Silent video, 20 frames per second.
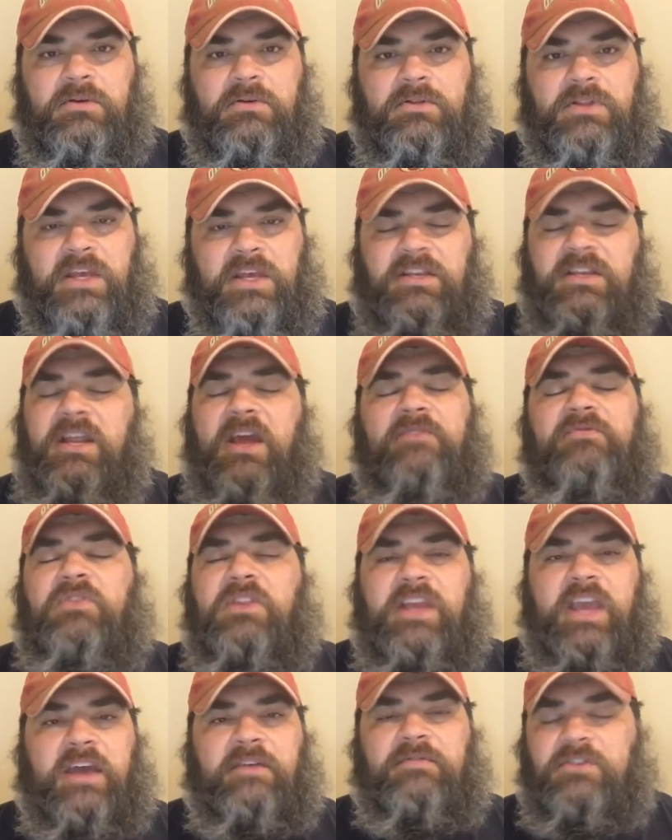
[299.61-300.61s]
they
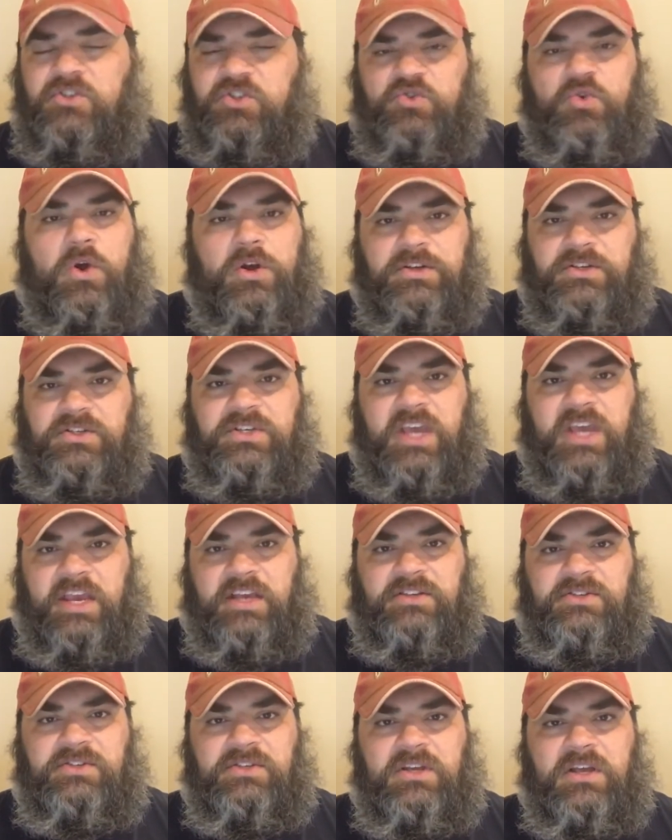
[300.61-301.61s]
definitely have the strongest
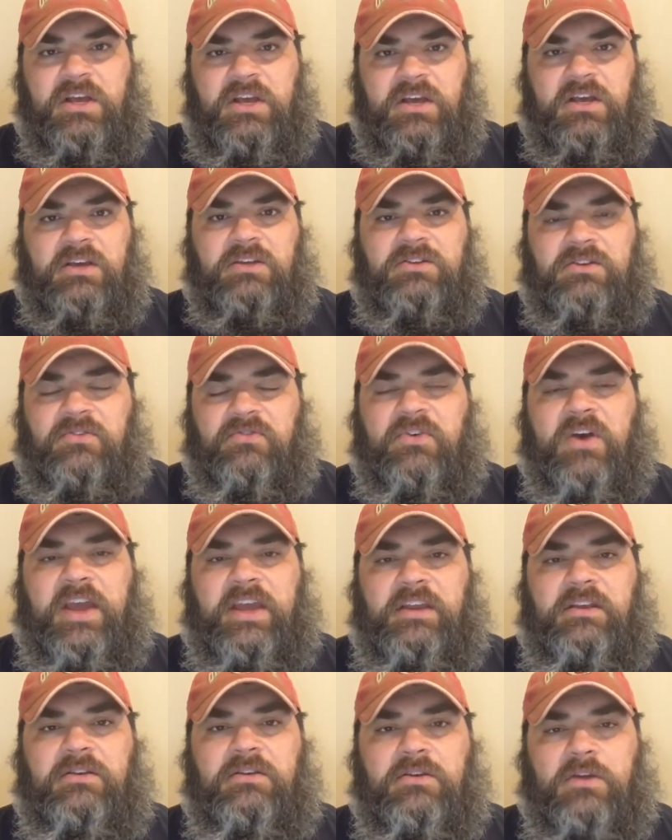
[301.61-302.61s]
case to
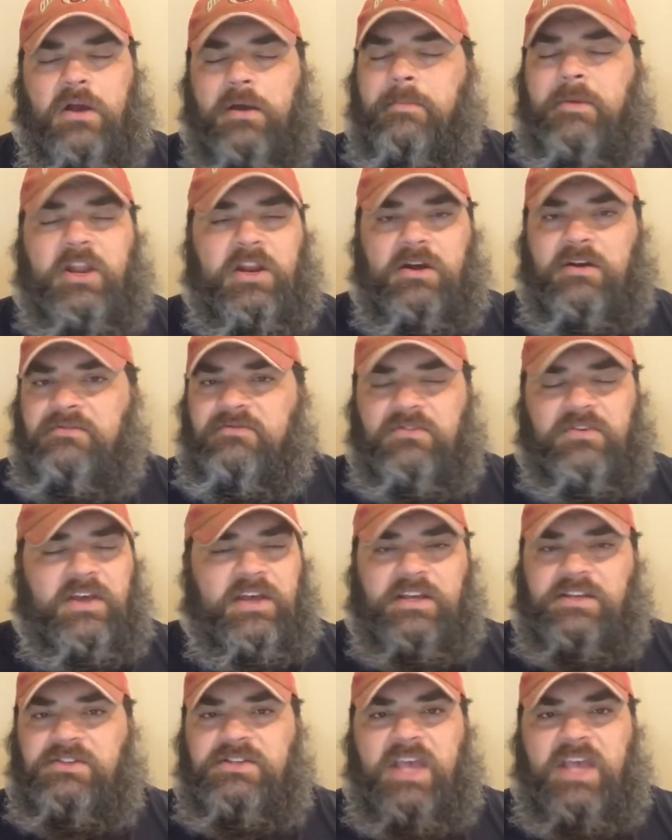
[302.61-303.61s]
fight Nurmagomedov as